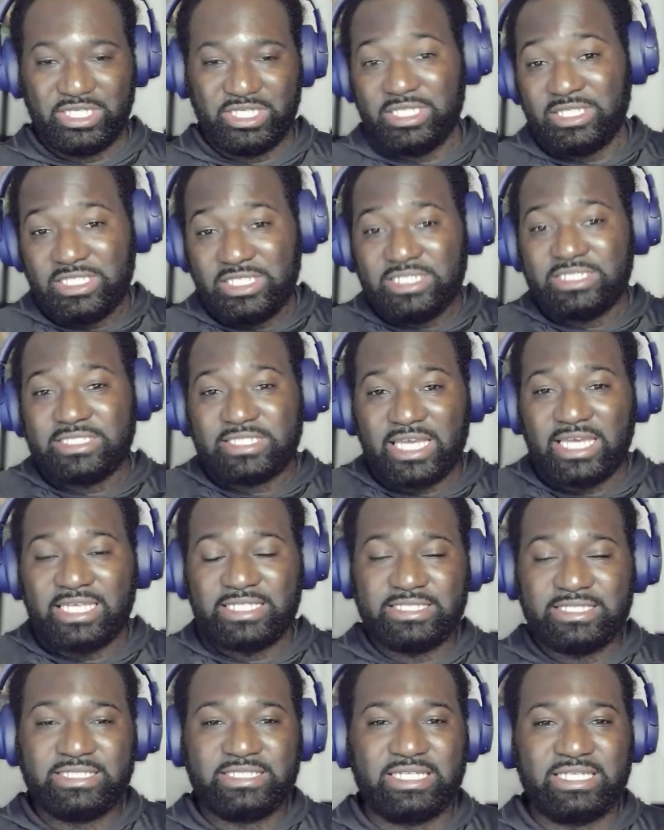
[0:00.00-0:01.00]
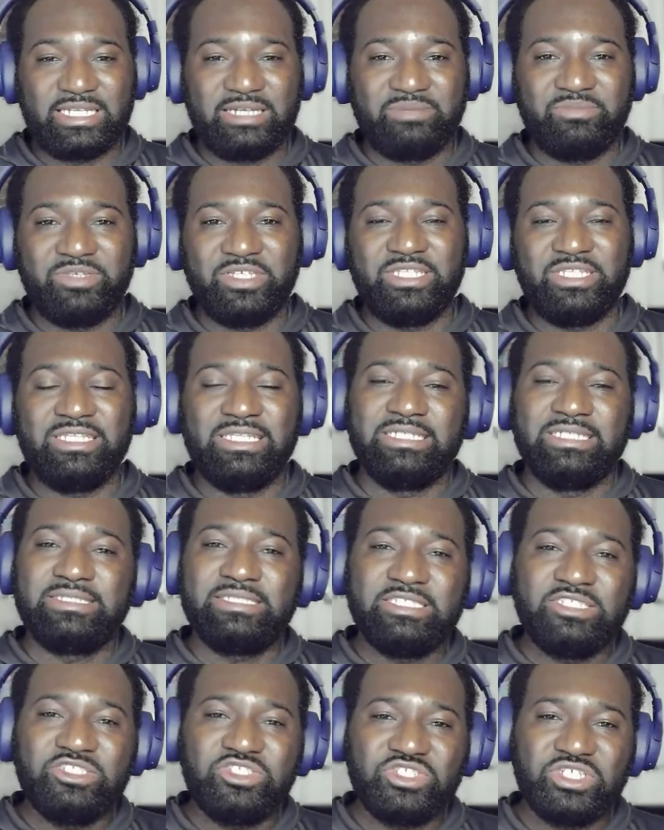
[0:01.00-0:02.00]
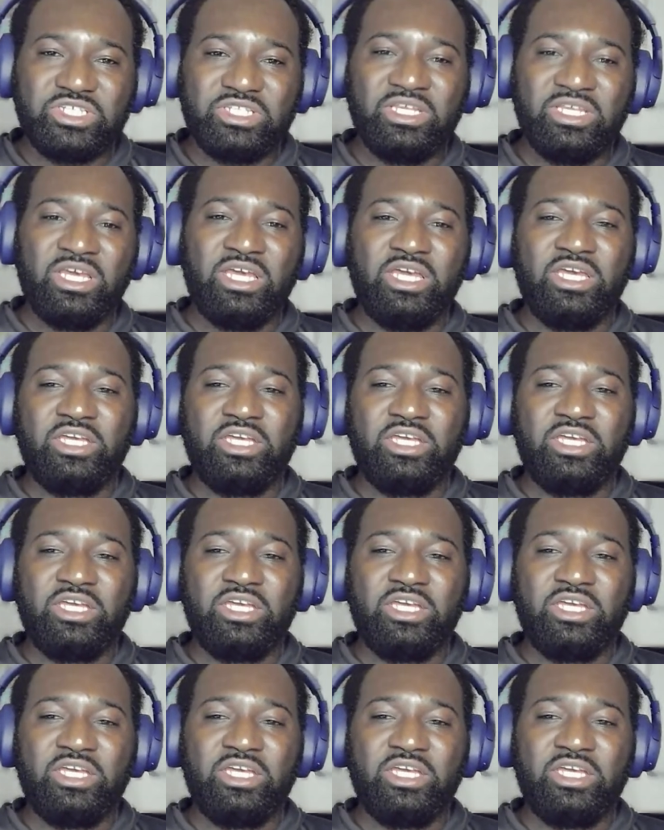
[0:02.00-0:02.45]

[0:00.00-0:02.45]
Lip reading: In this case, it's going to be the decision